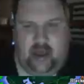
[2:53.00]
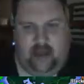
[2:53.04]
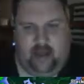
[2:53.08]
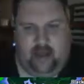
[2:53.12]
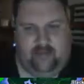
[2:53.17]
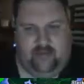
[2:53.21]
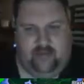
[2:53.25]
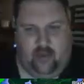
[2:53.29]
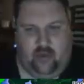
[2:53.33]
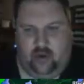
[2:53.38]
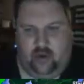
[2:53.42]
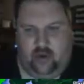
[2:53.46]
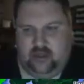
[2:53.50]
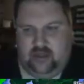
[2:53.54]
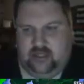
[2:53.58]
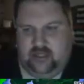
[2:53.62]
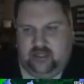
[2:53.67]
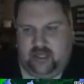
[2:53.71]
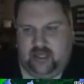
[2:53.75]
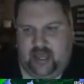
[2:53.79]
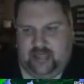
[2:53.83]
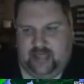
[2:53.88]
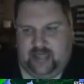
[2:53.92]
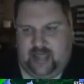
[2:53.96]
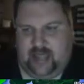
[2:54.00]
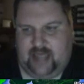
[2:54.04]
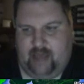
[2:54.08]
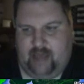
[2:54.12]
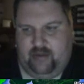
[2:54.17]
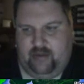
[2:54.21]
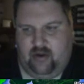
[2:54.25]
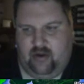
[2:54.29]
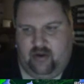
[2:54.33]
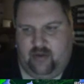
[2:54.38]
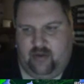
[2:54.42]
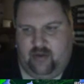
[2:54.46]
And of course, it has
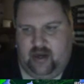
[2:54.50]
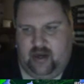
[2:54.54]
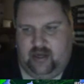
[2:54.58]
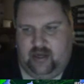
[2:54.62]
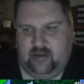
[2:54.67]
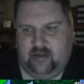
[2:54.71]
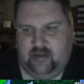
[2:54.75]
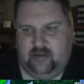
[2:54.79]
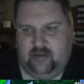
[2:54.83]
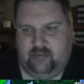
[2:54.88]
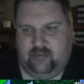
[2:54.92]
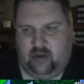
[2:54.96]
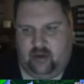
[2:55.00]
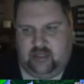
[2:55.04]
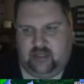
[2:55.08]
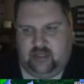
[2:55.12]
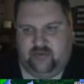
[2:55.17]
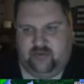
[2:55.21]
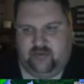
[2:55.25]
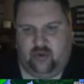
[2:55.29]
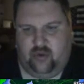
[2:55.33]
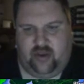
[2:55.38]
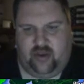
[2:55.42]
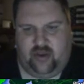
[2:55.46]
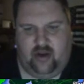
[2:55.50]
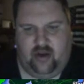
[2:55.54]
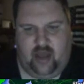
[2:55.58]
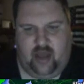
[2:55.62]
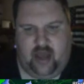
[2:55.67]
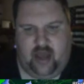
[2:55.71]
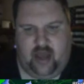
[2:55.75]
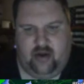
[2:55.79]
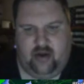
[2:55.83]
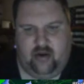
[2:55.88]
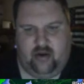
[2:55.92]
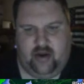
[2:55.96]
happened already. Parts of North
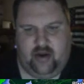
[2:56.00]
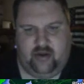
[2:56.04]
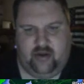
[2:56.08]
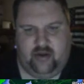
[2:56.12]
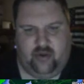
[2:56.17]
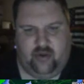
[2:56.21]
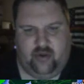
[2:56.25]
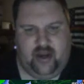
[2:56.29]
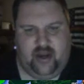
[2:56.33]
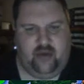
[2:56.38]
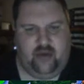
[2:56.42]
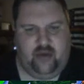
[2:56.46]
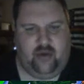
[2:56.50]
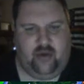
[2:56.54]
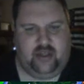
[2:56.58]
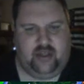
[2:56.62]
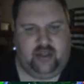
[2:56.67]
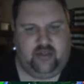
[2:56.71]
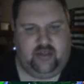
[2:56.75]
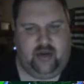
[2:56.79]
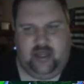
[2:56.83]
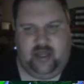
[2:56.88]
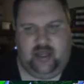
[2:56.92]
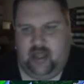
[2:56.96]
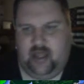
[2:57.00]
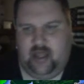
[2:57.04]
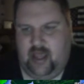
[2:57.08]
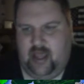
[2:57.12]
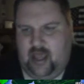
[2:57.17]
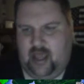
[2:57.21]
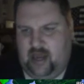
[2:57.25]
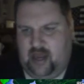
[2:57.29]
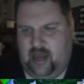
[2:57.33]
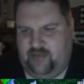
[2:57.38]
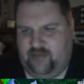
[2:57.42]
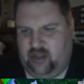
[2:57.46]
Carolina are in tornado warnings already.
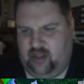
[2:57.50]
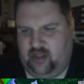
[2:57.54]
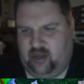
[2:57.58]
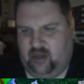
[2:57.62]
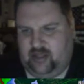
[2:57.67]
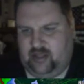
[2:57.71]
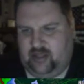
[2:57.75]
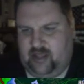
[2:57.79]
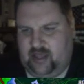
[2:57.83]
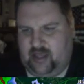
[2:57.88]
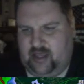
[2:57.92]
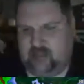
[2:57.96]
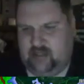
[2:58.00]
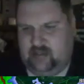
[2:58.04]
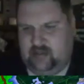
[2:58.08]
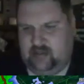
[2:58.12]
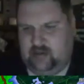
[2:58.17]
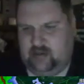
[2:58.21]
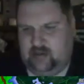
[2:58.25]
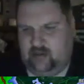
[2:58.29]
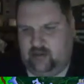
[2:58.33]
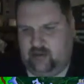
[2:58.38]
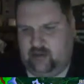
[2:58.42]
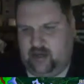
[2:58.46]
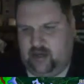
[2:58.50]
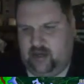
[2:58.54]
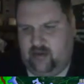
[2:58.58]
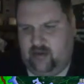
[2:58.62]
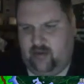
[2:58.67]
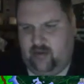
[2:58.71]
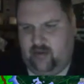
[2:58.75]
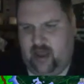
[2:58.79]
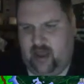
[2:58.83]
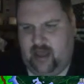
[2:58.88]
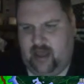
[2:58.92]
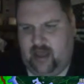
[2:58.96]
If you look at this, green
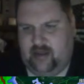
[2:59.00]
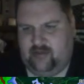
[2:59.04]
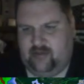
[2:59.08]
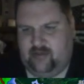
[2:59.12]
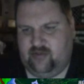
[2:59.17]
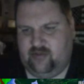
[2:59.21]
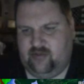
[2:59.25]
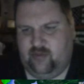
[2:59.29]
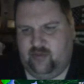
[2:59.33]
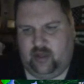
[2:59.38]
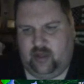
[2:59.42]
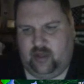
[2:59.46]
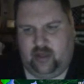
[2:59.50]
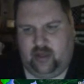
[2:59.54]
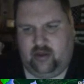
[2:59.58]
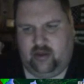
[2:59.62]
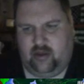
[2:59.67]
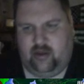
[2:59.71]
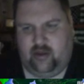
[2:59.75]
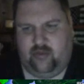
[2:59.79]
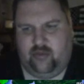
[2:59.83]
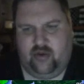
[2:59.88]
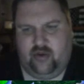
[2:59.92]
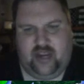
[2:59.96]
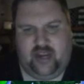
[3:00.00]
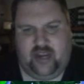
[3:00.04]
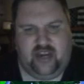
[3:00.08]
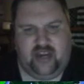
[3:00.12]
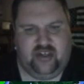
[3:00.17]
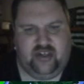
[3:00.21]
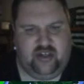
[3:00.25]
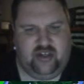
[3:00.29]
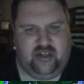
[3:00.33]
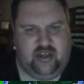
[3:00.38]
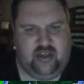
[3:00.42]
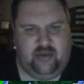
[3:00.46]
and red, this is really good
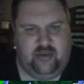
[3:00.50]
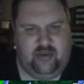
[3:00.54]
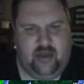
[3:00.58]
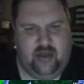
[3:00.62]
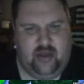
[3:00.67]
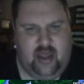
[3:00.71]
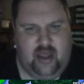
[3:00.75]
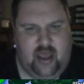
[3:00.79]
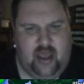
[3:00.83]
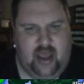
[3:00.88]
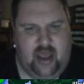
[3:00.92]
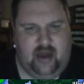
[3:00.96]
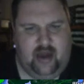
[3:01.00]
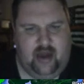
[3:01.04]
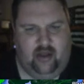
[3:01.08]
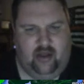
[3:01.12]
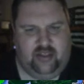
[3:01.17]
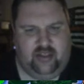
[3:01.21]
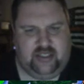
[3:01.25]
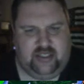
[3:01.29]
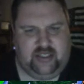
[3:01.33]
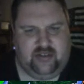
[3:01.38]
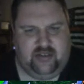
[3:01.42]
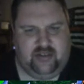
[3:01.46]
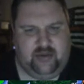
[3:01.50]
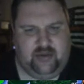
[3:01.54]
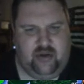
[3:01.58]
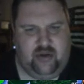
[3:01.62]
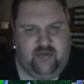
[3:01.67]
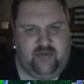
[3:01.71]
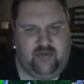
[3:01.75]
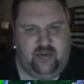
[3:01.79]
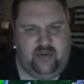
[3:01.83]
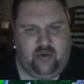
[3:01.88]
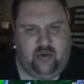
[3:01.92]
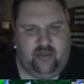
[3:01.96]
rotation too. And all this stuff's going to
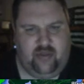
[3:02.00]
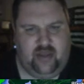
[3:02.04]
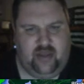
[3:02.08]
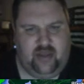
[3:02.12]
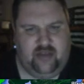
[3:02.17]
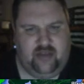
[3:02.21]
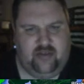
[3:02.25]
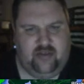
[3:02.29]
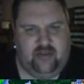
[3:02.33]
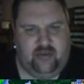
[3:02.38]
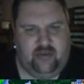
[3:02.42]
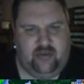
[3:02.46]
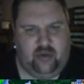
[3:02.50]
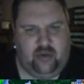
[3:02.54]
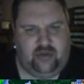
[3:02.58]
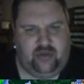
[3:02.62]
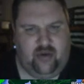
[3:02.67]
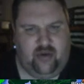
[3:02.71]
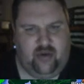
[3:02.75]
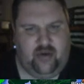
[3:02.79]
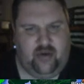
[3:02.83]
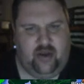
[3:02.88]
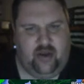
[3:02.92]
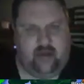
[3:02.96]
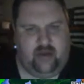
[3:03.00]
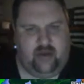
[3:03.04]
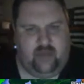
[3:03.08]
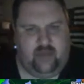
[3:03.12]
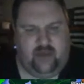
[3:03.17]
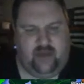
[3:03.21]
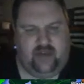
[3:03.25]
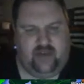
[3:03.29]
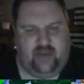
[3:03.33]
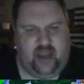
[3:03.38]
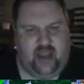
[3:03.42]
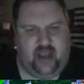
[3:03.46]
be moving northeast, so towards Roanoke and
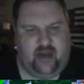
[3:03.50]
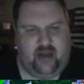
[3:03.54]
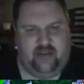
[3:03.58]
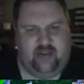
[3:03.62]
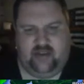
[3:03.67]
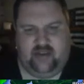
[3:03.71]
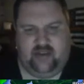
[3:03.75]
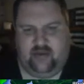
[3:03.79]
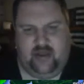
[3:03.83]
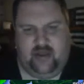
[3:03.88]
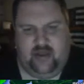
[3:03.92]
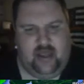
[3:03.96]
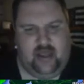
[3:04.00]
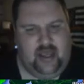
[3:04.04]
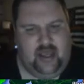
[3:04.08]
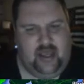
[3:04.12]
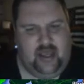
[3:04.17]
Bedford County. So